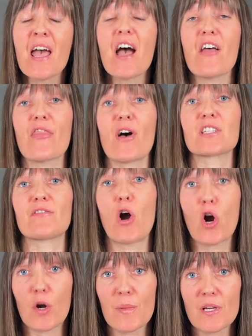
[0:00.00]
and thoughts of
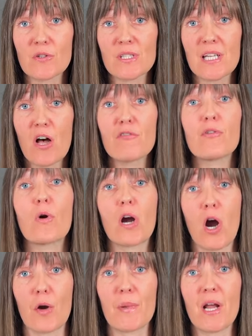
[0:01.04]
harming yourself or
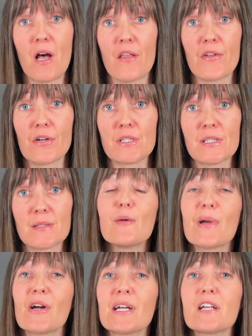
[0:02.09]
harming others.
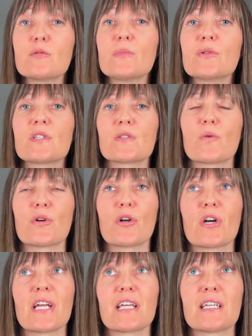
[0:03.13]
Perinatal mood
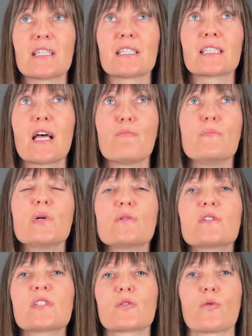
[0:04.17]
disorder is mood
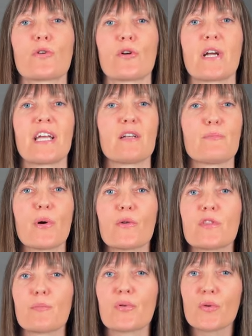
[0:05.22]
disorder in both
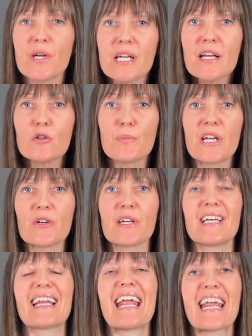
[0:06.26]
the prenatal
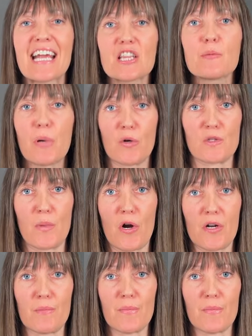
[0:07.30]
period and the postpartum